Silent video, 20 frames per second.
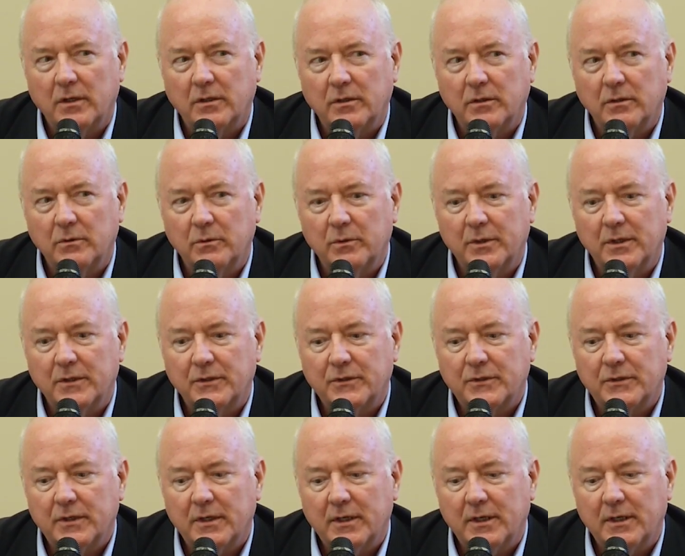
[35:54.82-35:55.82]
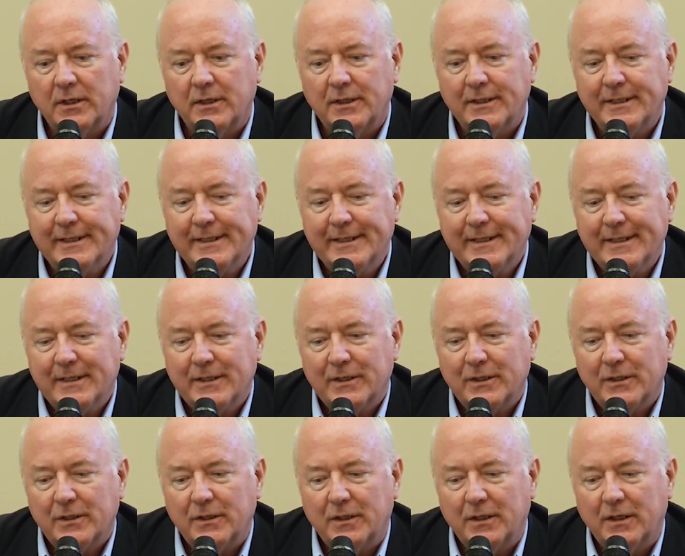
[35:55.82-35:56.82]
I do is
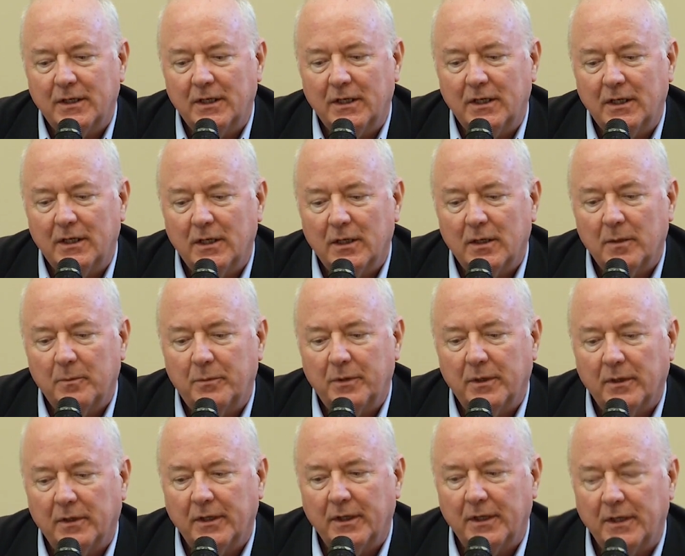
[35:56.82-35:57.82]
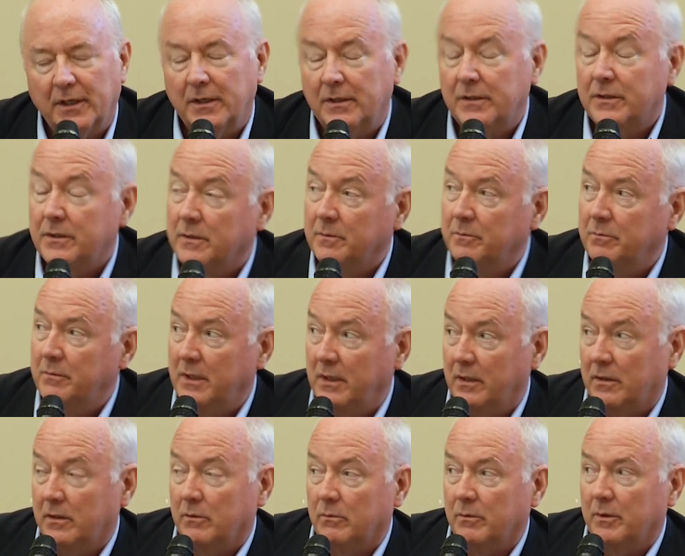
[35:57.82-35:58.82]
the ability to
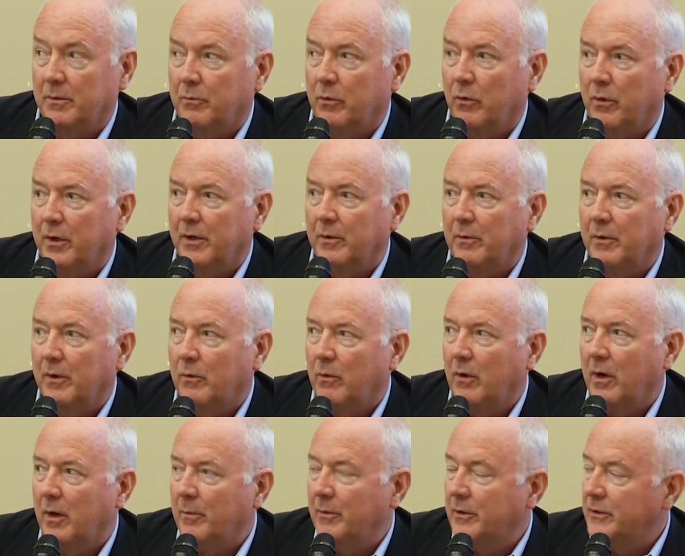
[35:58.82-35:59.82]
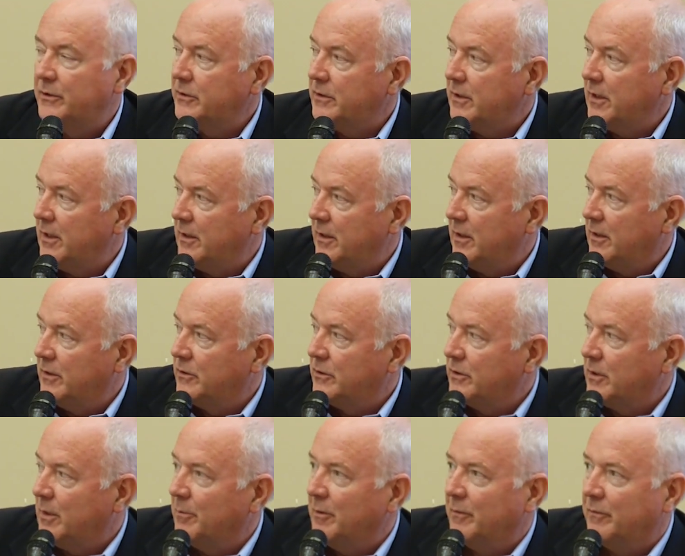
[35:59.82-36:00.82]
meet the reporting requirements and then
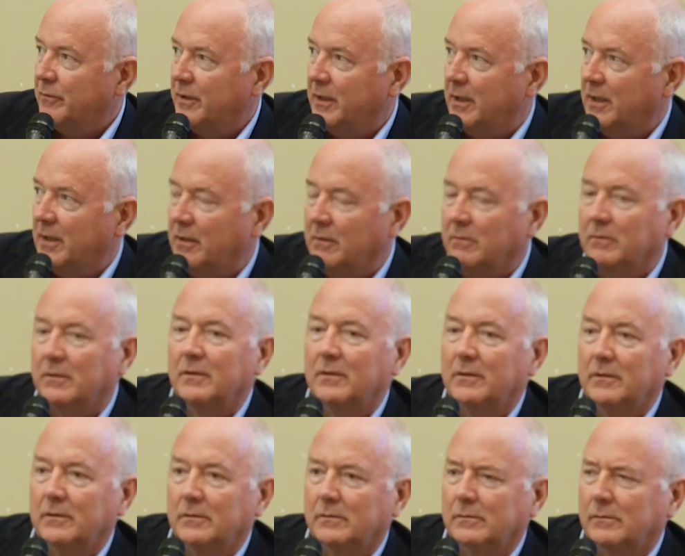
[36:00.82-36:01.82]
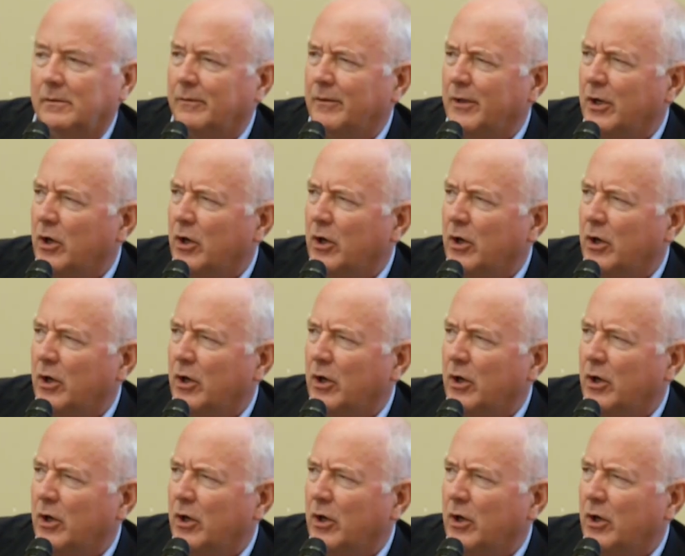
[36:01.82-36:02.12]
some of the, what do